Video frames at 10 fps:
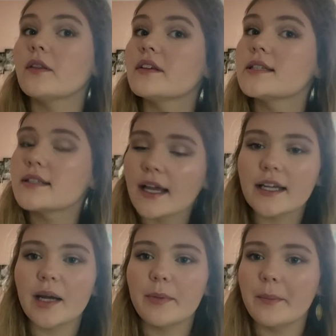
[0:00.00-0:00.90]
the second
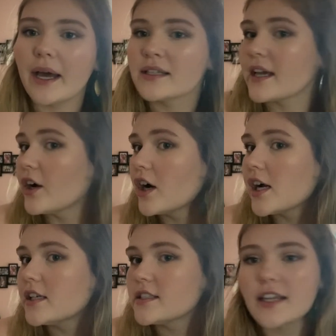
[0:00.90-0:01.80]
I put mascara
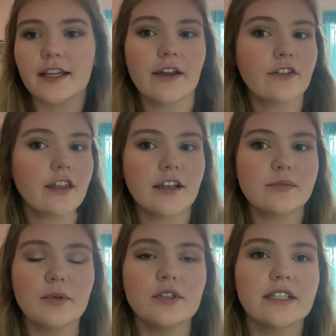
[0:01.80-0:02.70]
on, it's like everything's
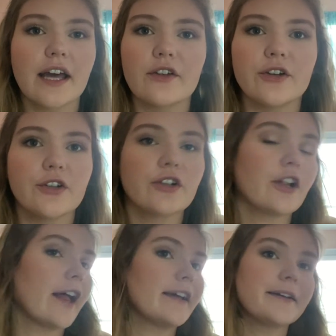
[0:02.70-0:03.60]
pulled together and you're
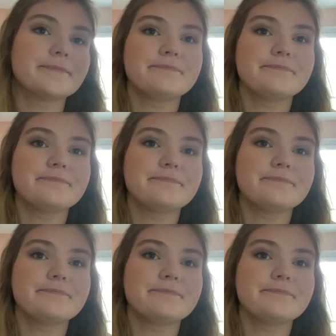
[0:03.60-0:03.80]
like,